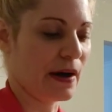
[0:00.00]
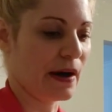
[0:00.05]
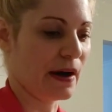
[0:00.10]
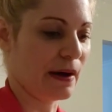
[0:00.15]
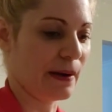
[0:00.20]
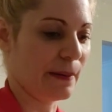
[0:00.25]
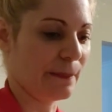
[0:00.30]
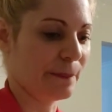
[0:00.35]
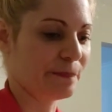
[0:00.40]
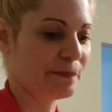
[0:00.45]

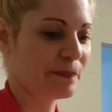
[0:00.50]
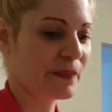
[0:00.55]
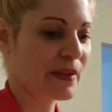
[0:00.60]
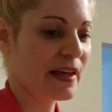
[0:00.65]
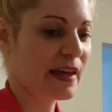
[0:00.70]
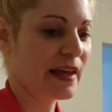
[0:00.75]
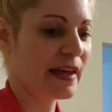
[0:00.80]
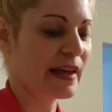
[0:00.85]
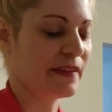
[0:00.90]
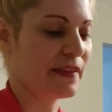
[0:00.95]

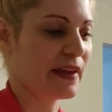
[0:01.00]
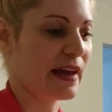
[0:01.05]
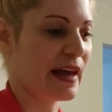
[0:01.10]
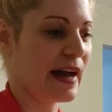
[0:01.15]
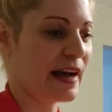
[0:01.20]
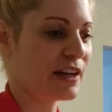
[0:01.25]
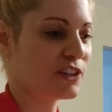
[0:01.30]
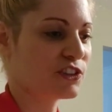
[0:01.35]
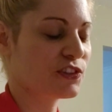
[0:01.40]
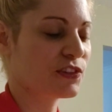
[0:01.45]
And they
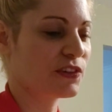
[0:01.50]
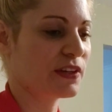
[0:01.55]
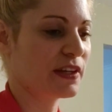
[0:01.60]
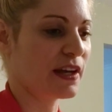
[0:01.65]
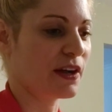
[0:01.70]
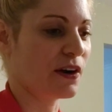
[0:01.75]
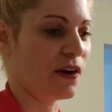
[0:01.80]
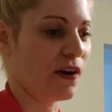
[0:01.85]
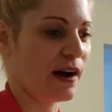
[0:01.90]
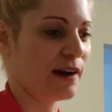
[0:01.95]
actually
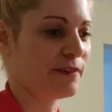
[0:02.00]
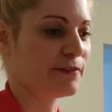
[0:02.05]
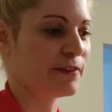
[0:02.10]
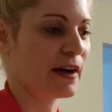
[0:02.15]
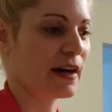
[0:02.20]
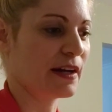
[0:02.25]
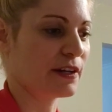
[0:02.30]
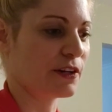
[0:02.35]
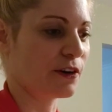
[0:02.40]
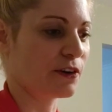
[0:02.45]
get off
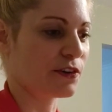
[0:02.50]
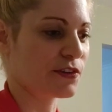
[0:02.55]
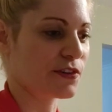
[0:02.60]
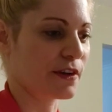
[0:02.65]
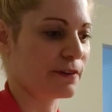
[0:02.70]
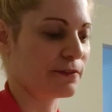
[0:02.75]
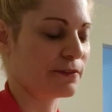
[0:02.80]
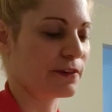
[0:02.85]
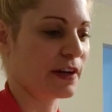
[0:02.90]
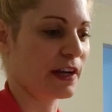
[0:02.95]
on your
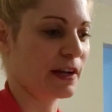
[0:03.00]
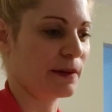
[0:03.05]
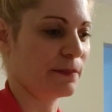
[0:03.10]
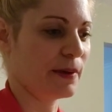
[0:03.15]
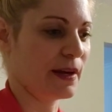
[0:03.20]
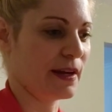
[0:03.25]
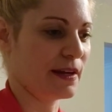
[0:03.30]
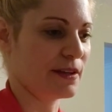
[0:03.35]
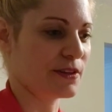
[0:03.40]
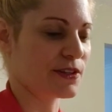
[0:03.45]
suffering and
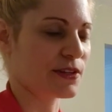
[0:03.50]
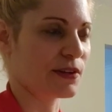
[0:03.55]
pain,